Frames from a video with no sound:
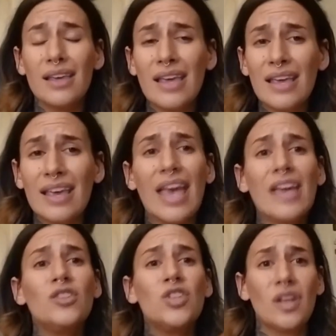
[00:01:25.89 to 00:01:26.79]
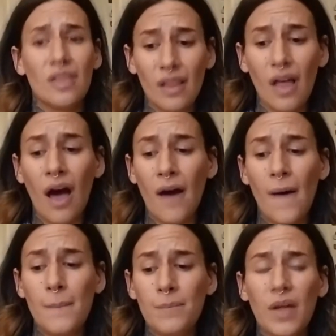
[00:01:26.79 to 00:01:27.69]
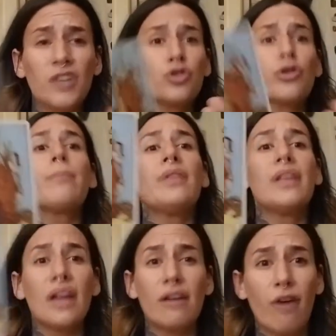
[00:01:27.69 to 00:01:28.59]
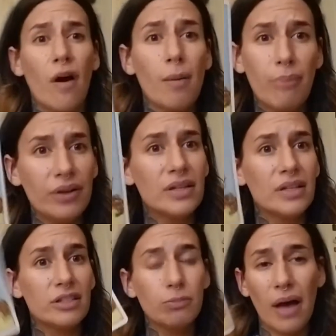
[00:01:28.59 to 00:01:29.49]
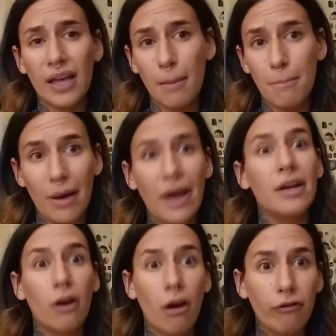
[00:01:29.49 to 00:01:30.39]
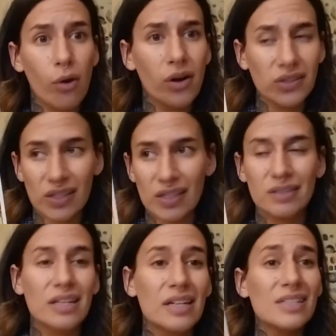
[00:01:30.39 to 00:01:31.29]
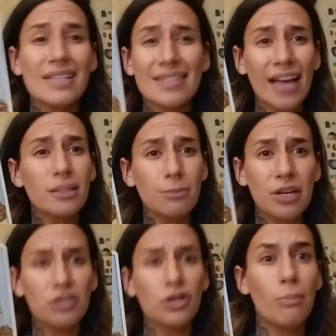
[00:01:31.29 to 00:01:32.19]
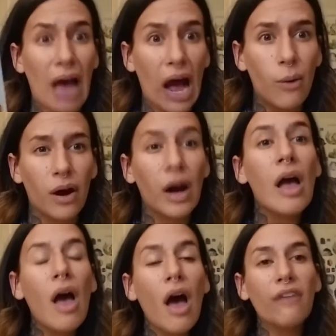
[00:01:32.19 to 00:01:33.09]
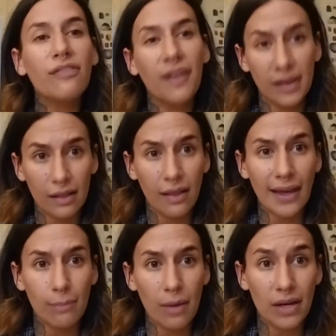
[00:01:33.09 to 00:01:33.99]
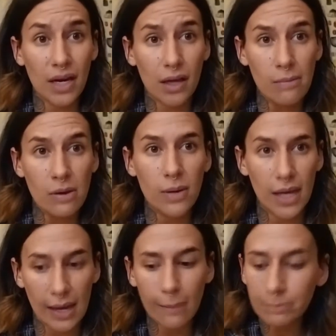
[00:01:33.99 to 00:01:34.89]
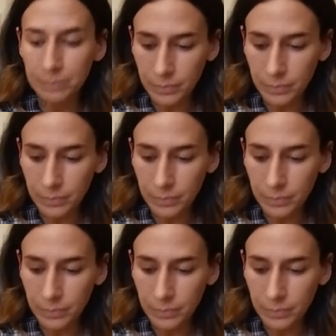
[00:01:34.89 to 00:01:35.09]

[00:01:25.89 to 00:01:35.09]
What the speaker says: engage in a tripling of our abundance by combining our forces. And it's this exponential power of finding like-minded community.